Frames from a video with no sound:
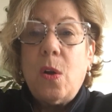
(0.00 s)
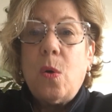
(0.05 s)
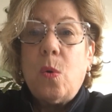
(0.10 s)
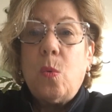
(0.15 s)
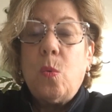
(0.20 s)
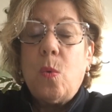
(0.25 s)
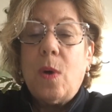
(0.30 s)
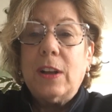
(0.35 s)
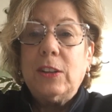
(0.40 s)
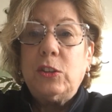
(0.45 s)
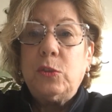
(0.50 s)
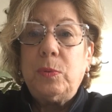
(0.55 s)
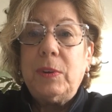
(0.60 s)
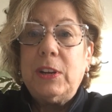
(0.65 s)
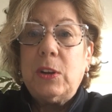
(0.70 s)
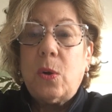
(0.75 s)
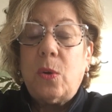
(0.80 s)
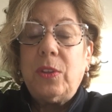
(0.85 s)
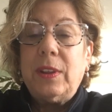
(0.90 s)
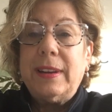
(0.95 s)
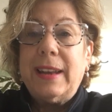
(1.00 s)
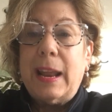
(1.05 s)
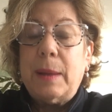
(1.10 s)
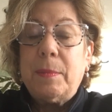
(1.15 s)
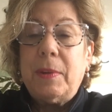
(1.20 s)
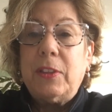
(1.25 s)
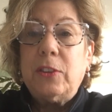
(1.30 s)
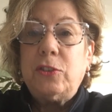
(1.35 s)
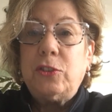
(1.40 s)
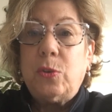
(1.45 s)
Once we know the name
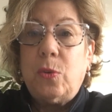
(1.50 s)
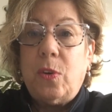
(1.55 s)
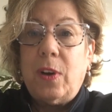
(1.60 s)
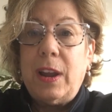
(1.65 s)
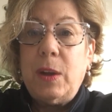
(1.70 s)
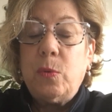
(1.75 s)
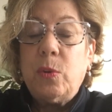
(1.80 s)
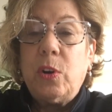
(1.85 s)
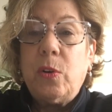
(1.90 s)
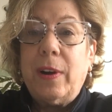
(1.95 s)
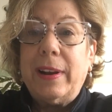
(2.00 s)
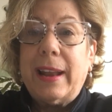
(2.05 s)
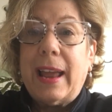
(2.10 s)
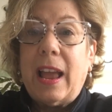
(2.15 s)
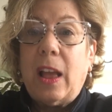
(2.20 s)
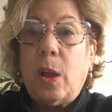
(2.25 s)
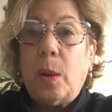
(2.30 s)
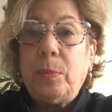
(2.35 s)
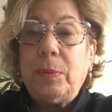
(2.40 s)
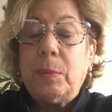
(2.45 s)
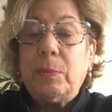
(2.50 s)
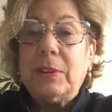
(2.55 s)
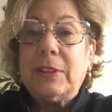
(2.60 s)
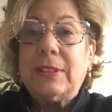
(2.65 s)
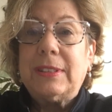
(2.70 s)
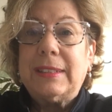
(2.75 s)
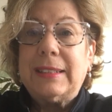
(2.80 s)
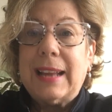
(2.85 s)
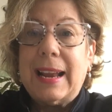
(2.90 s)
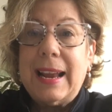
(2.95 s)
of the toy, we're going to help them to
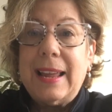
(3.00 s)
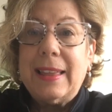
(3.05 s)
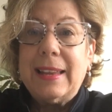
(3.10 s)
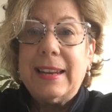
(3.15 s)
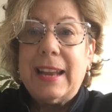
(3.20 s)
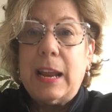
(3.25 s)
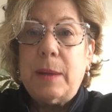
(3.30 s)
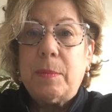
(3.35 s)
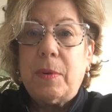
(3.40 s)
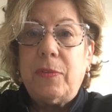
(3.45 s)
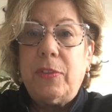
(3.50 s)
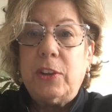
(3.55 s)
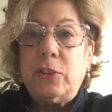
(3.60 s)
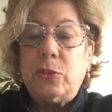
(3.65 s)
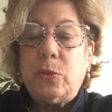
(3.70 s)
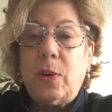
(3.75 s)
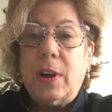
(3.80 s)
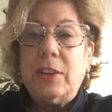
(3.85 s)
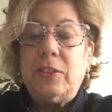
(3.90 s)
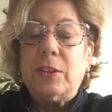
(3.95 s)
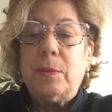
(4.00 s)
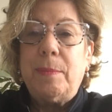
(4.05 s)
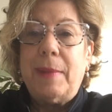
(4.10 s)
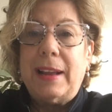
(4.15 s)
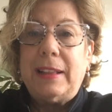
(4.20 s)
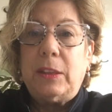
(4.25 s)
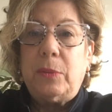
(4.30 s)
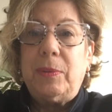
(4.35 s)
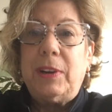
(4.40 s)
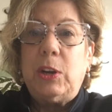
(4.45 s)
say the name of the toy to
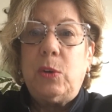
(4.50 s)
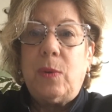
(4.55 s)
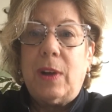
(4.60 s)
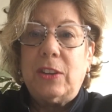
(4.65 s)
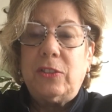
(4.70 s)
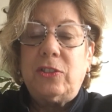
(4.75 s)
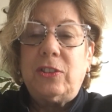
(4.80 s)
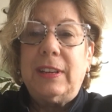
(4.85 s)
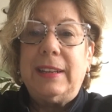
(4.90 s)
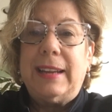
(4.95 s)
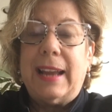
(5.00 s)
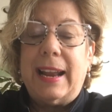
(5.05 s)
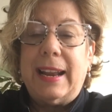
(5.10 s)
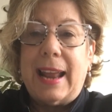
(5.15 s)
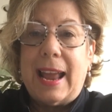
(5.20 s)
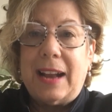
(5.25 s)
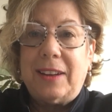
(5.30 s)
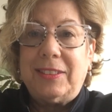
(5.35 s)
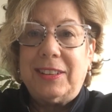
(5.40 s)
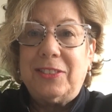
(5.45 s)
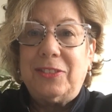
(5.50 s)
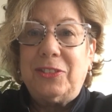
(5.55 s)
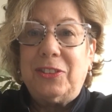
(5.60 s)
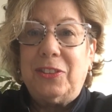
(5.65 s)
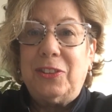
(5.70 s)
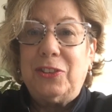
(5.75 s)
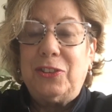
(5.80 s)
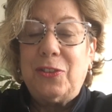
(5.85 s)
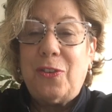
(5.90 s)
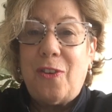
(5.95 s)
make the request to gain access to
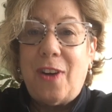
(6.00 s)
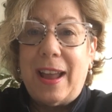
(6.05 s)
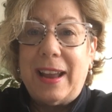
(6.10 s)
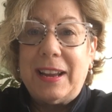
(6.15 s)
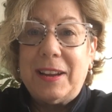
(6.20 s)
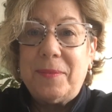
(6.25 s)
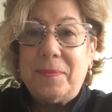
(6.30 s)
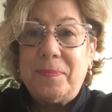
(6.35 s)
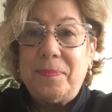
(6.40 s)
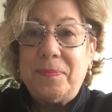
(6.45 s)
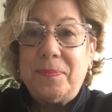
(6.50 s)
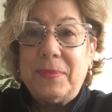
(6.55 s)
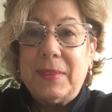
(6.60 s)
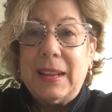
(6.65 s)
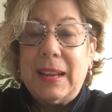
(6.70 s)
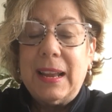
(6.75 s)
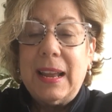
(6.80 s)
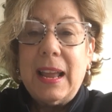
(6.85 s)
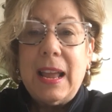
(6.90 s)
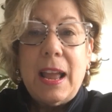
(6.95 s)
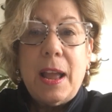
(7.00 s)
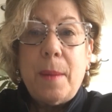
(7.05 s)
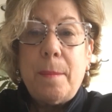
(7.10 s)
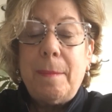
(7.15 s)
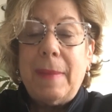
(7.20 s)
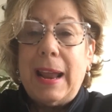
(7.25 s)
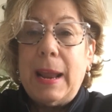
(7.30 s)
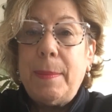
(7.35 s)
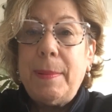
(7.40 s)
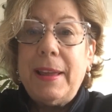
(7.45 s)
the toy.
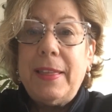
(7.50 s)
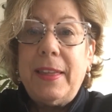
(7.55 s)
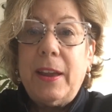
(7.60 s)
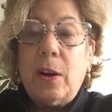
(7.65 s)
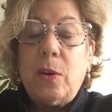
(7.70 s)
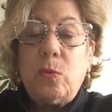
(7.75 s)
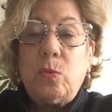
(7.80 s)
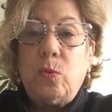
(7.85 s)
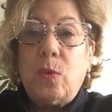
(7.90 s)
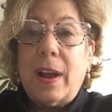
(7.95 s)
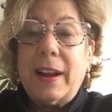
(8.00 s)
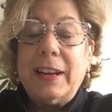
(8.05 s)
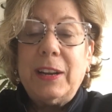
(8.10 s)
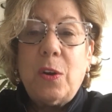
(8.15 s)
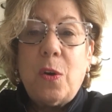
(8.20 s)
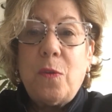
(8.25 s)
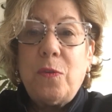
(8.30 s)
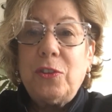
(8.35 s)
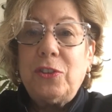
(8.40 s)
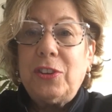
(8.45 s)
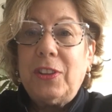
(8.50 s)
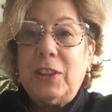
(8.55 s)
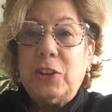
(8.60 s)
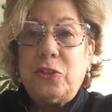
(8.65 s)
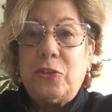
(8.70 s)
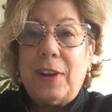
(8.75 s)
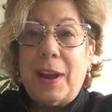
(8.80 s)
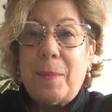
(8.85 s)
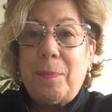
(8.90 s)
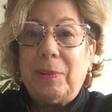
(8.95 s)
Maybe they're running over to the
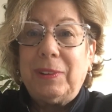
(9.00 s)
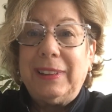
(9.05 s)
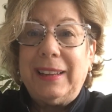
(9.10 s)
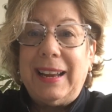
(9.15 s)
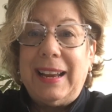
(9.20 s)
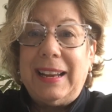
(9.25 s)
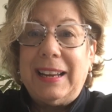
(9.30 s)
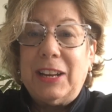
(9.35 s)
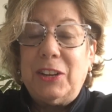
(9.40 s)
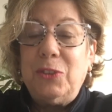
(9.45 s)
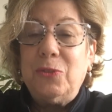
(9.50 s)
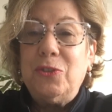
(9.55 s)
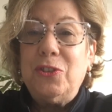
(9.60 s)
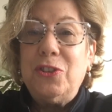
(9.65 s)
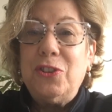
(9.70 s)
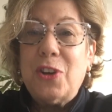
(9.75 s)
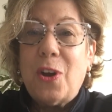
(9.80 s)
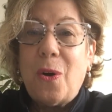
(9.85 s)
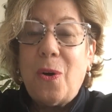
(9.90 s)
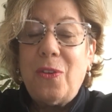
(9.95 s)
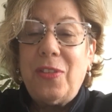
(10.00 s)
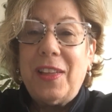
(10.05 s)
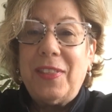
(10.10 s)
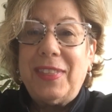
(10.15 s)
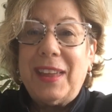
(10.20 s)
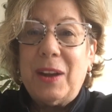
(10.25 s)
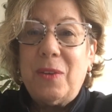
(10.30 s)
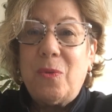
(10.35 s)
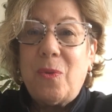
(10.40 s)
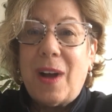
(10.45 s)
trampoline and you know that
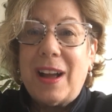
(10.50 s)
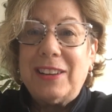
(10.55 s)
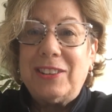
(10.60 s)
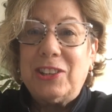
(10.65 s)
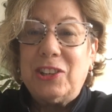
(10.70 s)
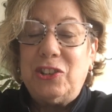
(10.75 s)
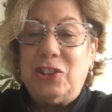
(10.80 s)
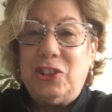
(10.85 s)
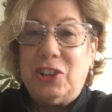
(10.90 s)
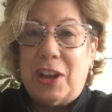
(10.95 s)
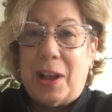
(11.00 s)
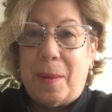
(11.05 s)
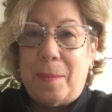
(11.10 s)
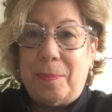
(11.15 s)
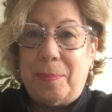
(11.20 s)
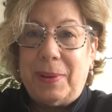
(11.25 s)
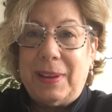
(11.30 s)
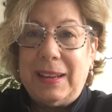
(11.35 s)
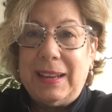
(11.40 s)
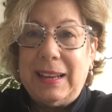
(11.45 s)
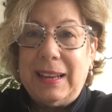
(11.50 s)
they want to jump.